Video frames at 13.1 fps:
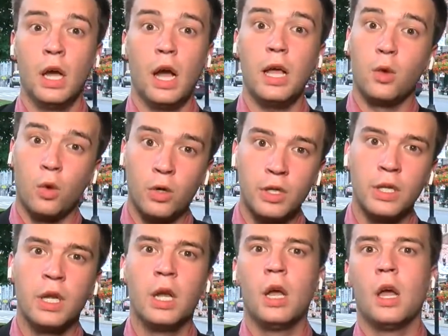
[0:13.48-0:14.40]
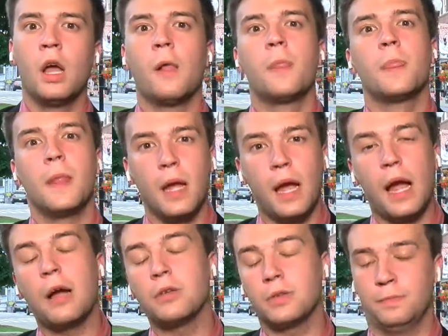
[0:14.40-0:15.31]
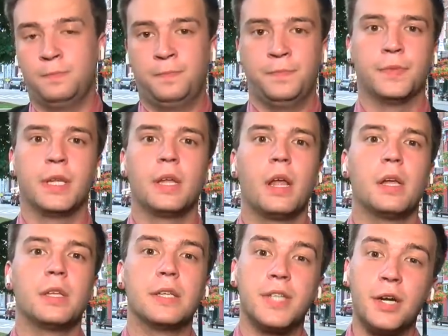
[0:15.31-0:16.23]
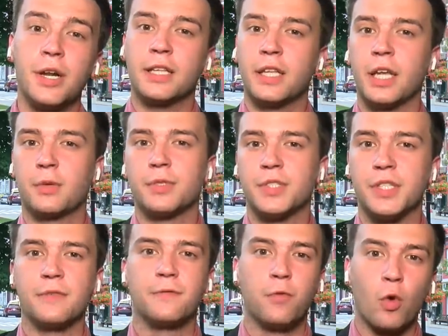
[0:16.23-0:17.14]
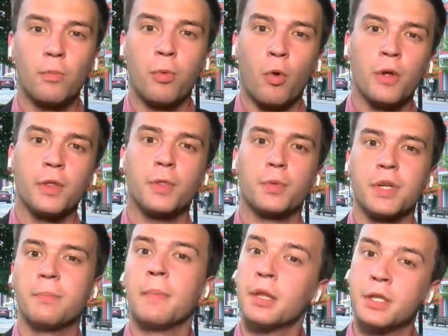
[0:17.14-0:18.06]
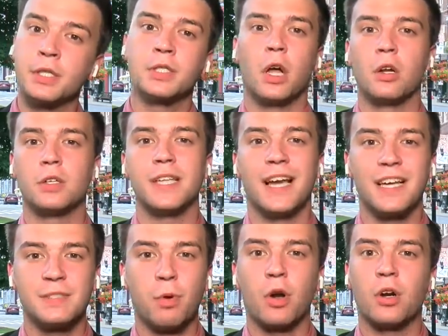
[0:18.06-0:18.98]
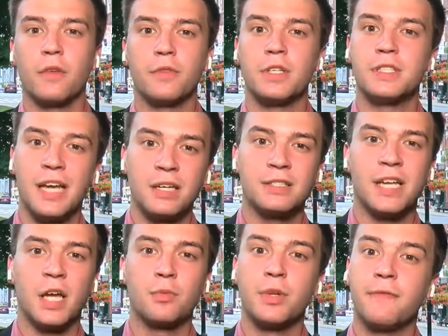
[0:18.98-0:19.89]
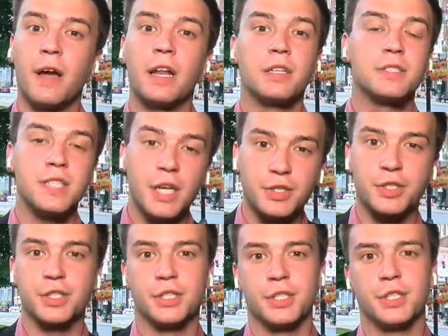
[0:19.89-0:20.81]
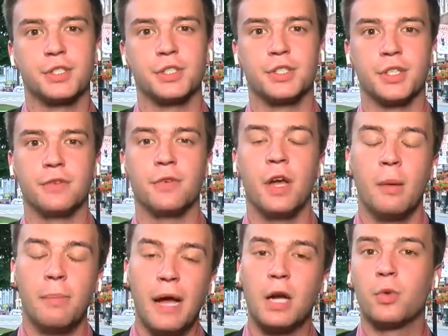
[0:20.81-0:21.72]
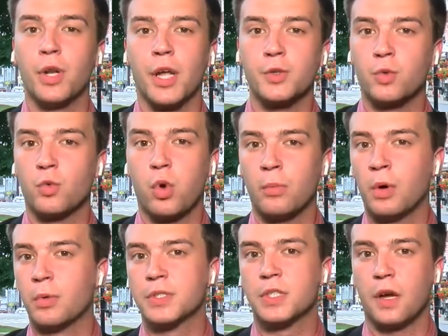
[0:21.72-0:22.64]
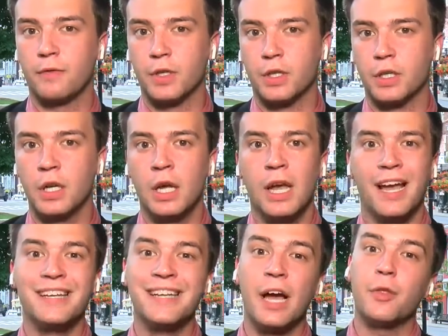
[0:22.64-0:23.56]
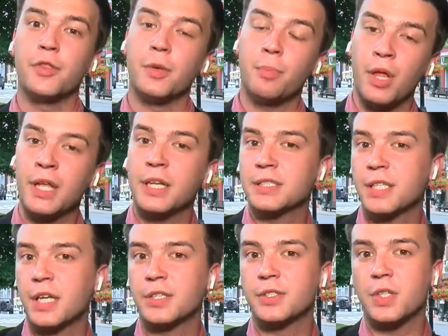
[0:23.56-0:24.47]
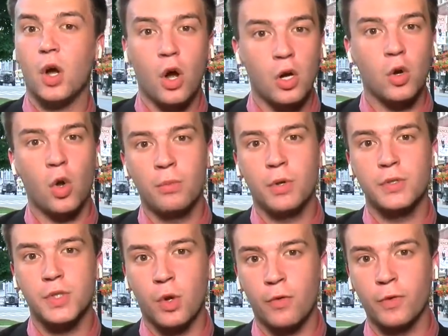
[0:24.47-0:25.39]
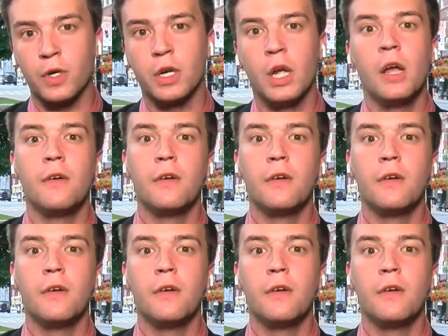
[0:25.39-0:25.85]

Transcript: Hi, Lauren. Out Saranac Lake received four point three million dollars as part of the Downtown Revitalization Initiative back when Andrew Cuomo was governor. And now that the planning stages are almost over,